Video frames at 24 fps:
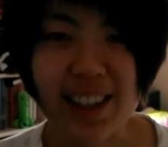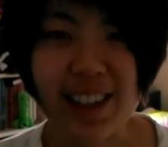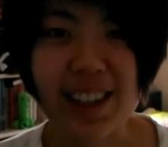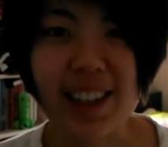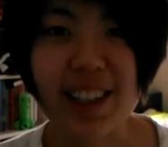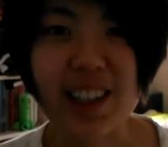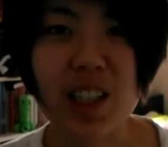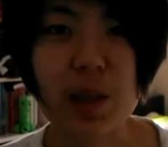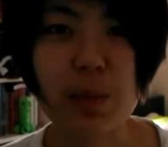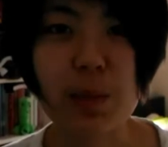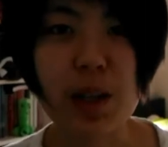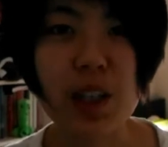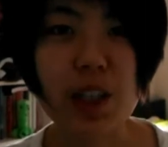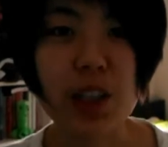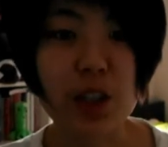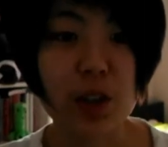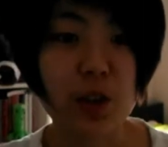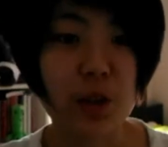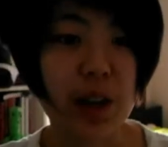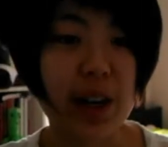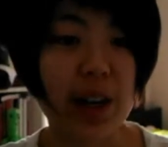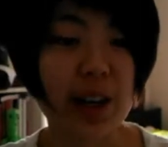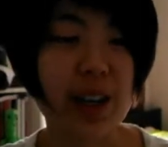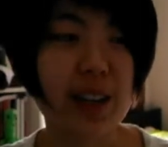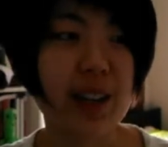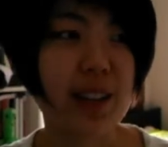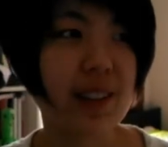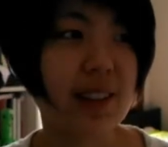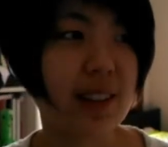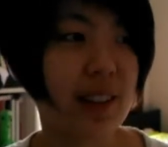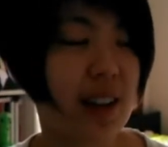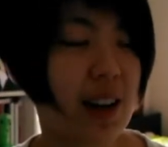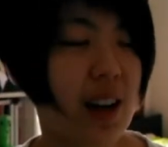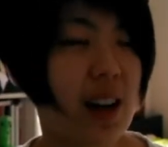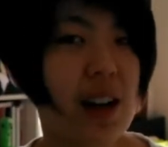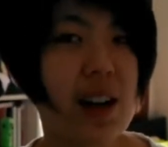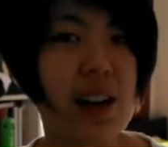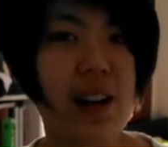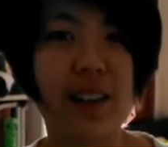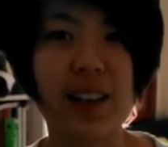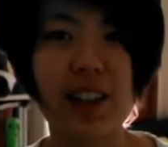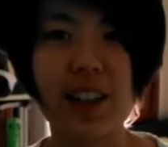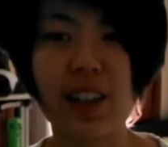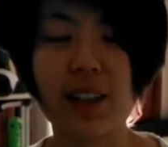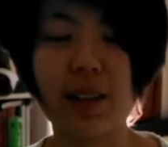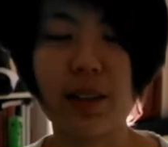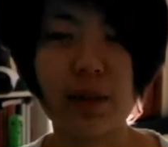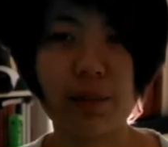It's about creating the,
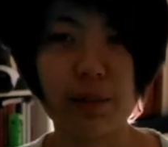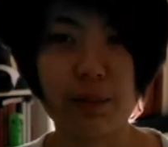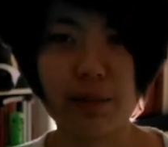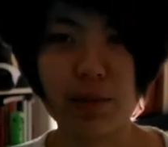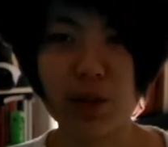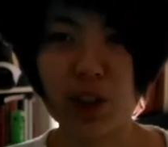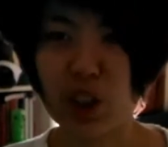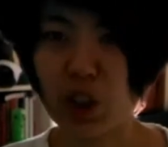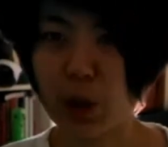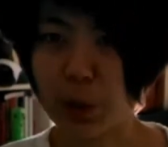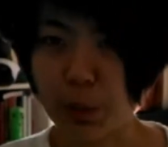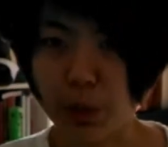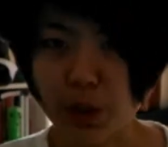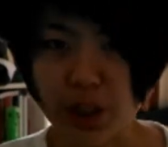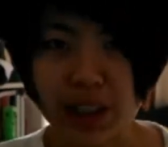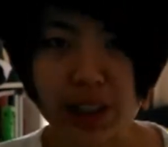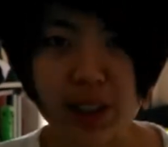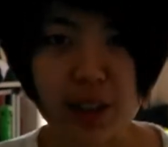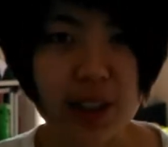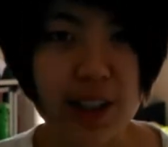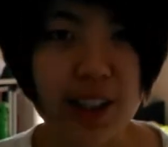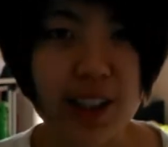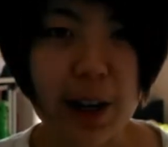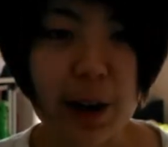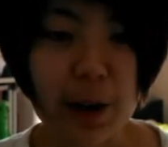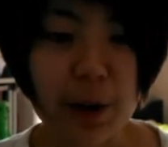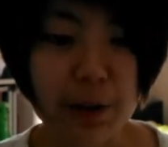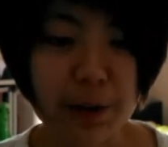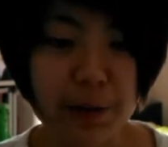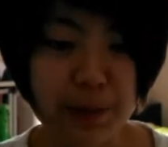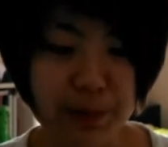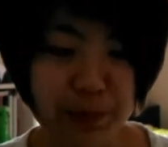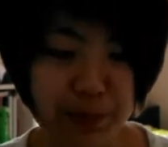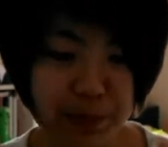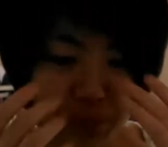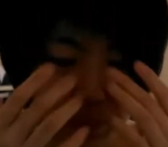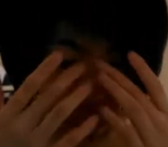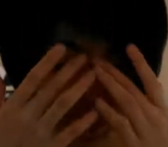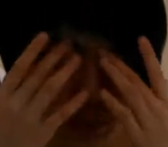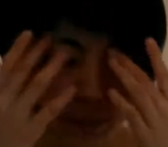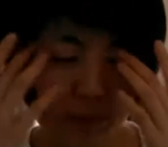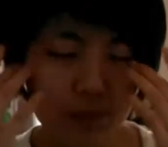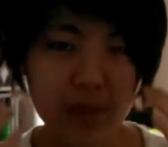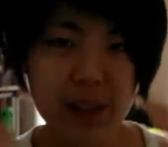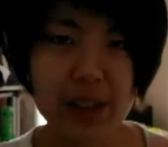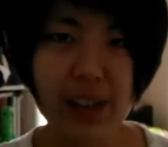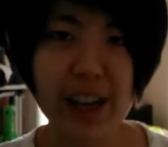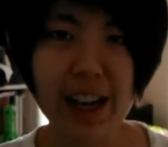you know, putting yourself
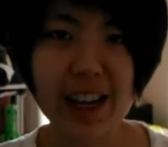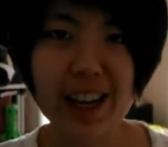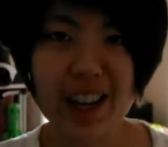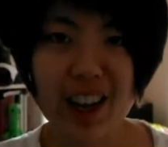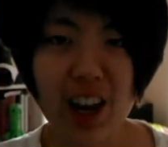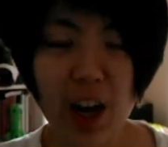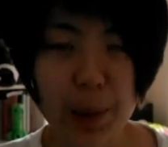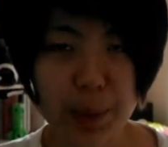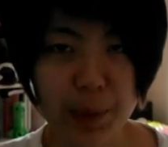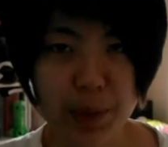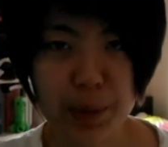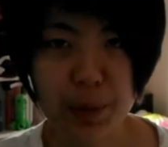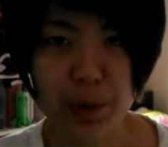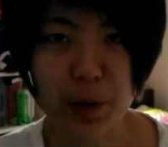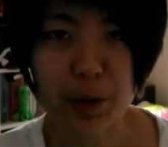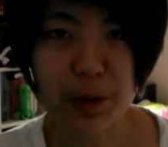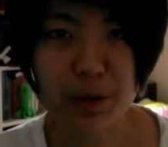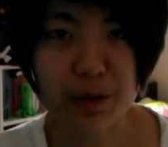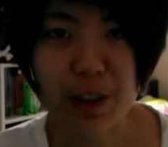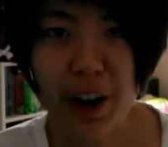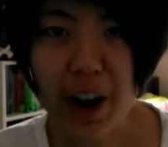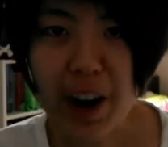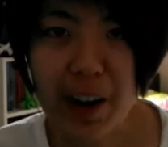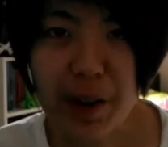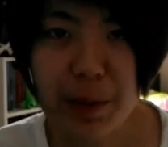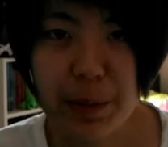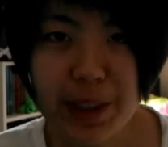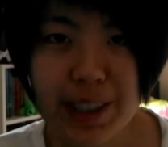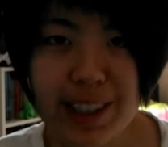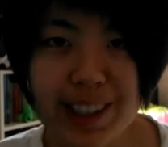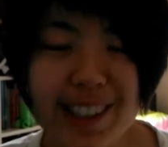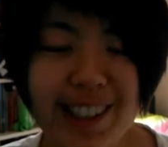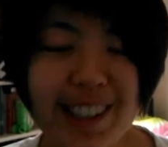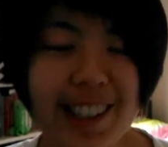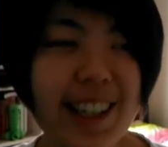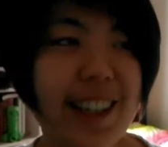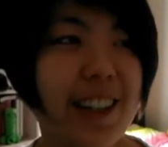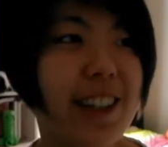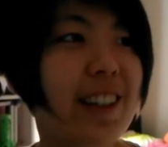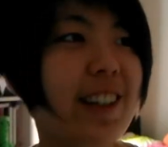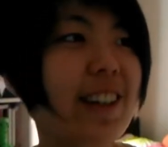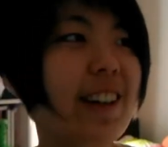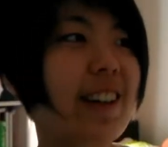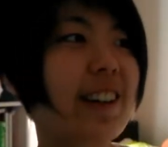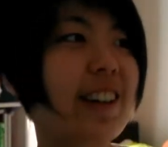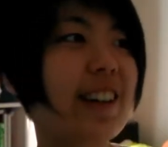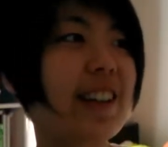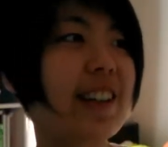in an optimal environment.
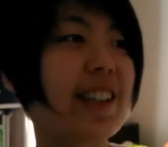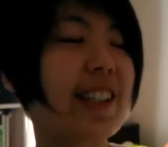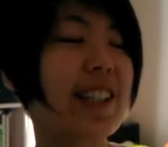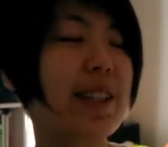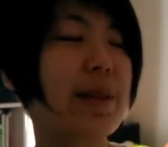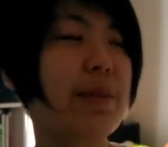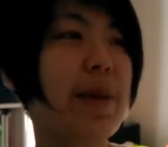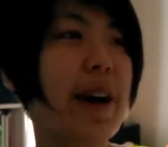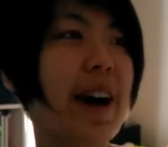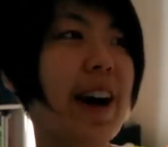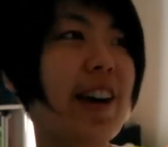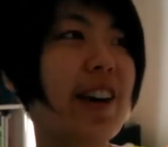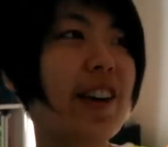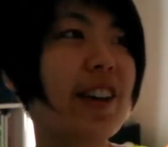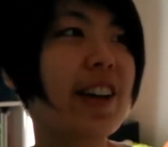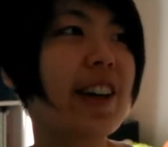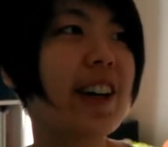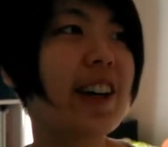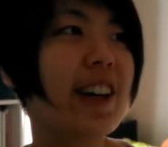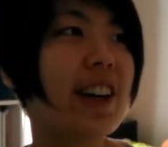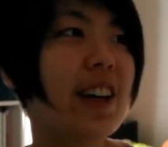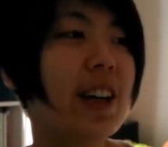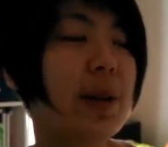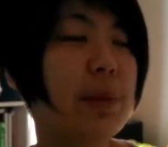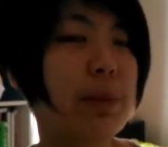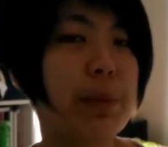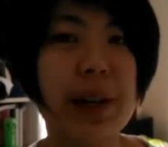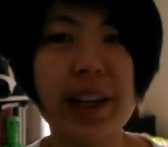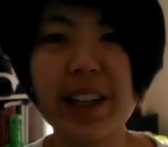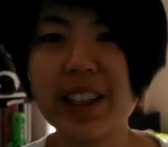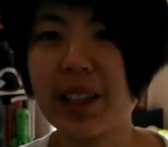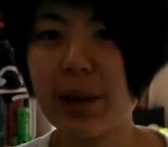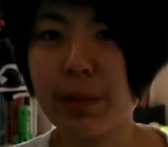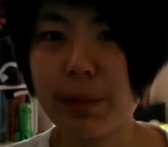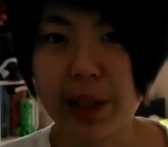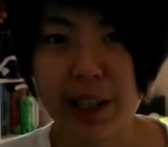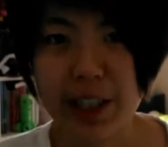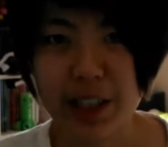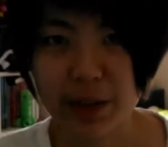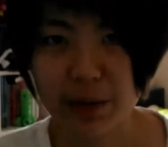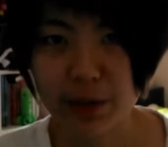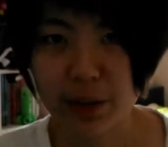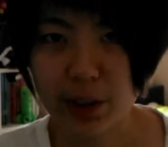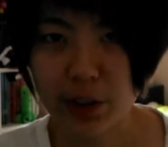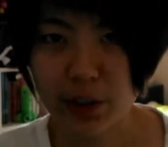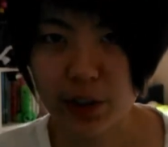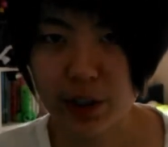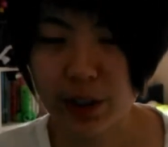It's about being the best
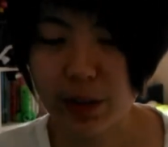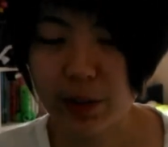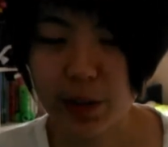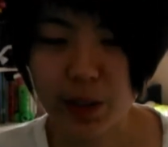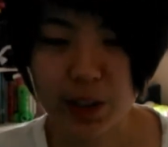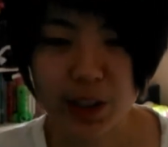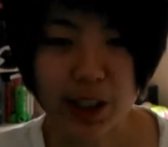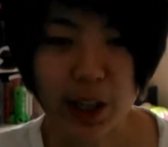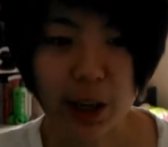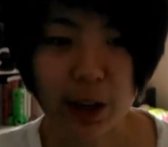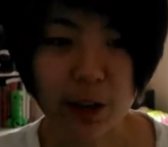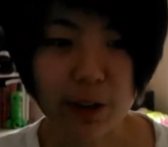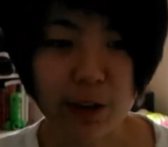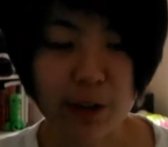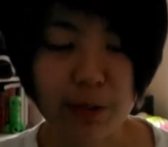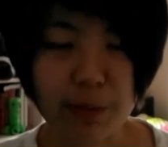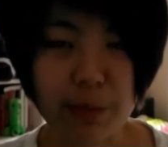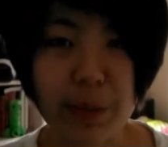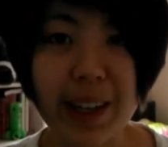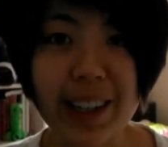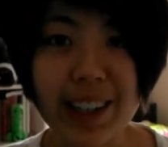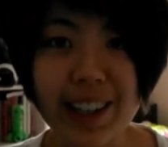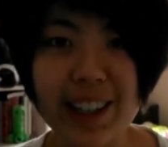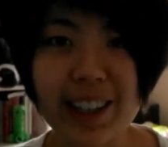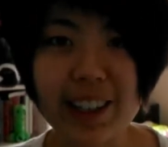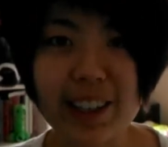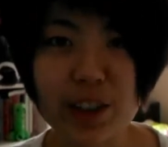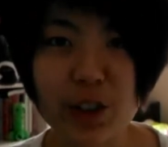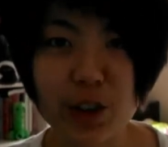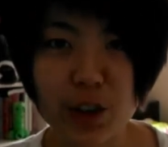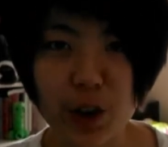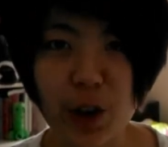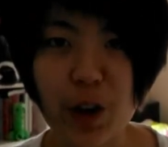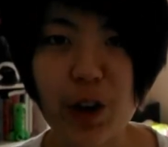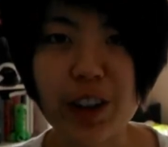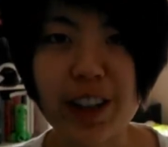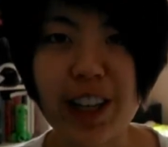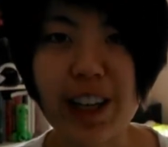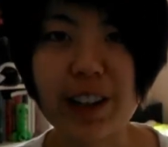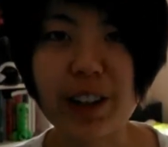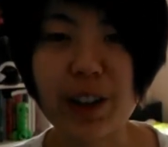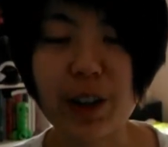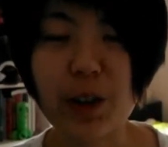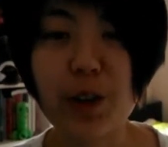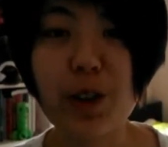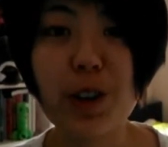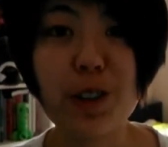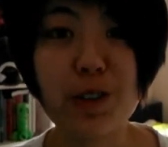version of yourself, making sure that
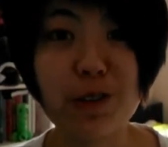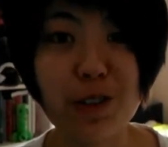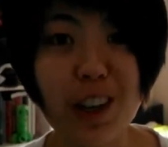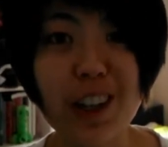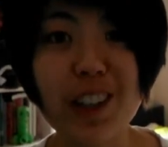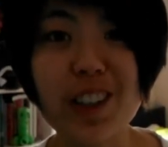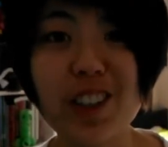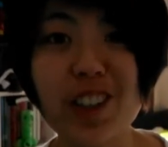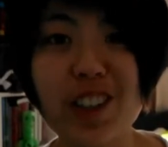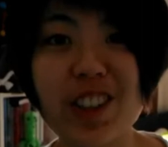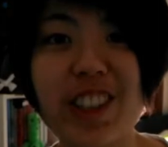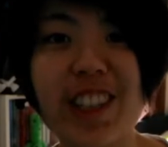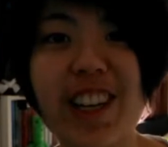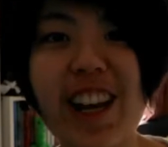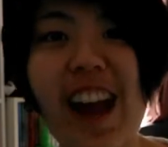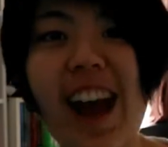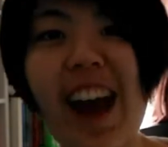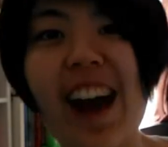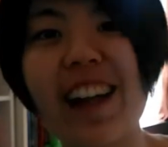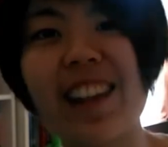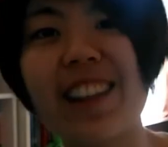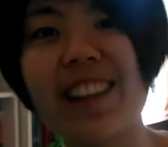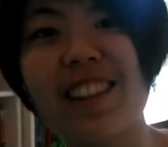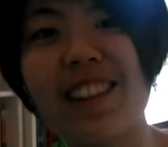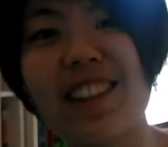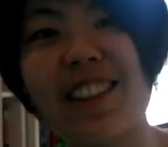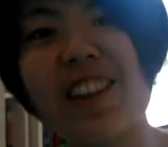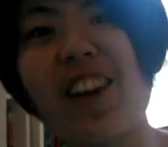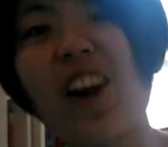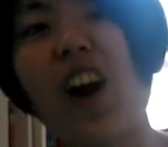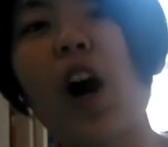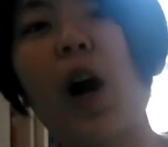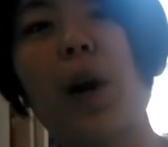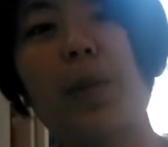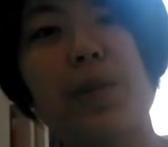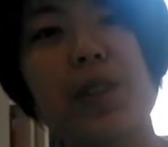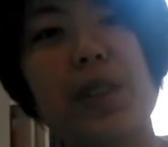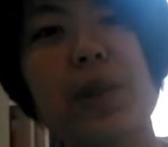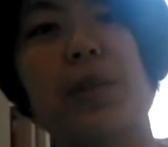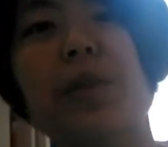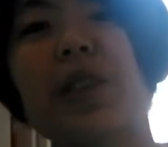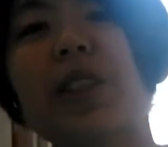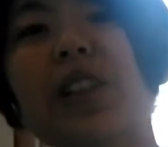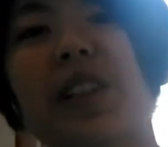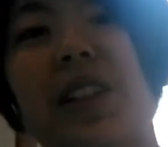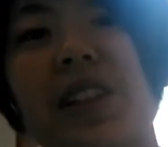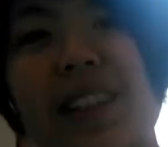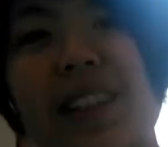you are functioning at the optimal